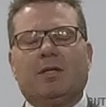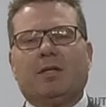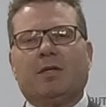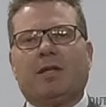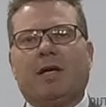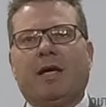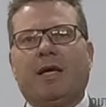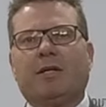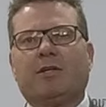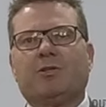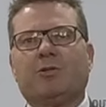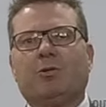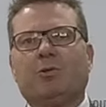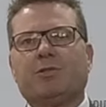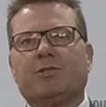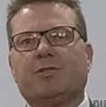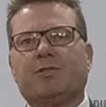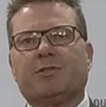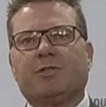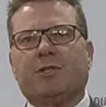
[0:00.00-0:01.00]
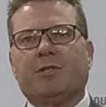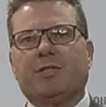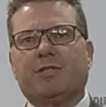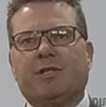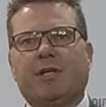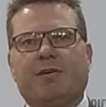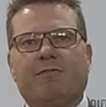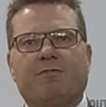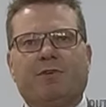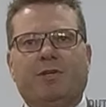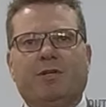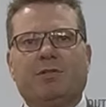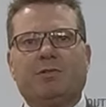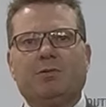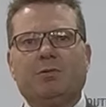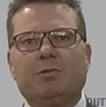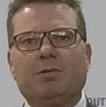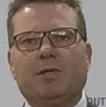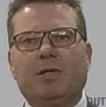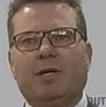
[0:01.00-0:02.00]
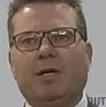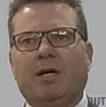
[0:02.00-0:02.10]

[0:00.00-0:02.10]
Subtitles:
They had cause to search that vehicle,